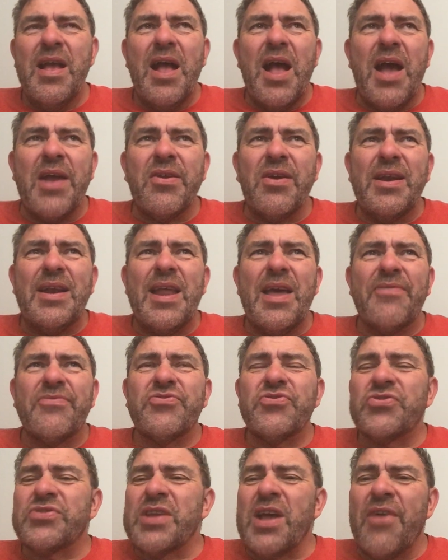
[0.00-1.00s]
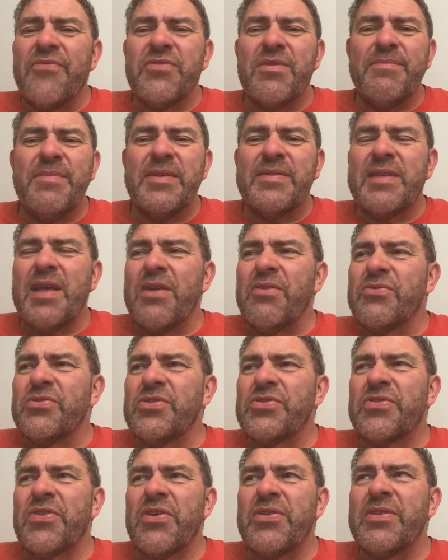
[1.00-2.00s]
And I left just after midday on the
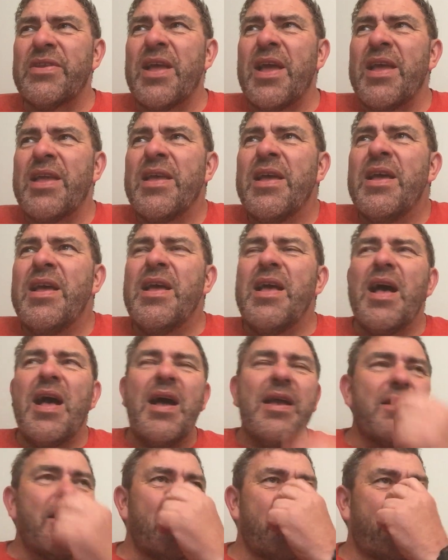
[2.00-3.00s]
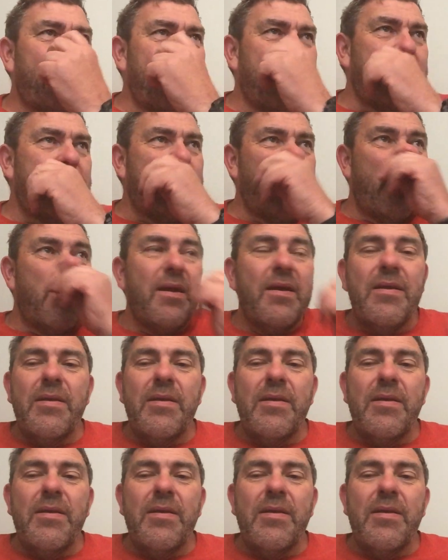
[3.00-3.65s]
Sunday, and I was thinking,